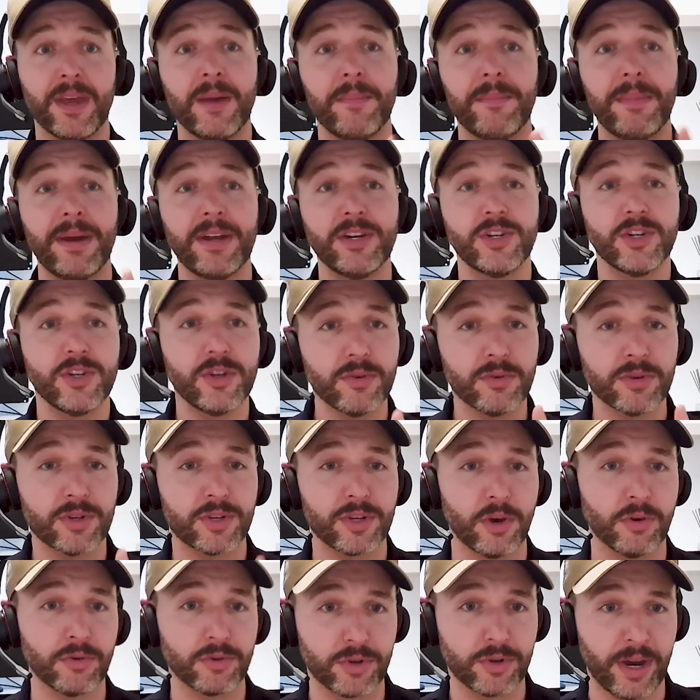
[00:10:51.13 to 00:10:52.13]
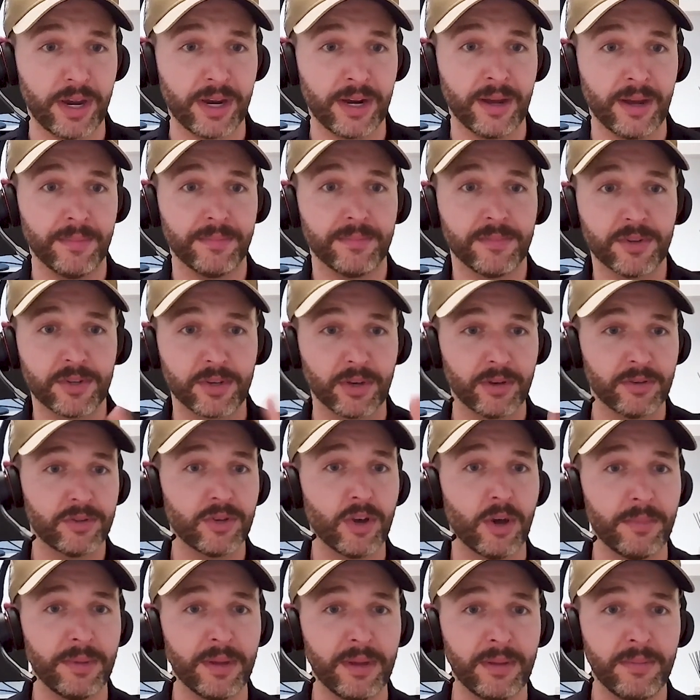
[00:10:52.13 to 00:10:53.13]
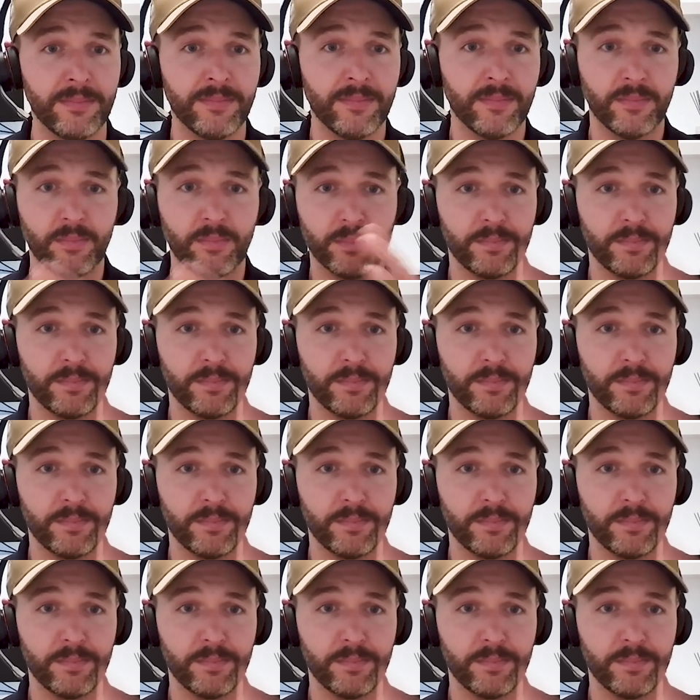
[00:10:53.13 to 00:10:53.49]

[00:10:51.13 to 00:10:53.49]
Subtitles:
Imagine you're a sole trader. So Tommy,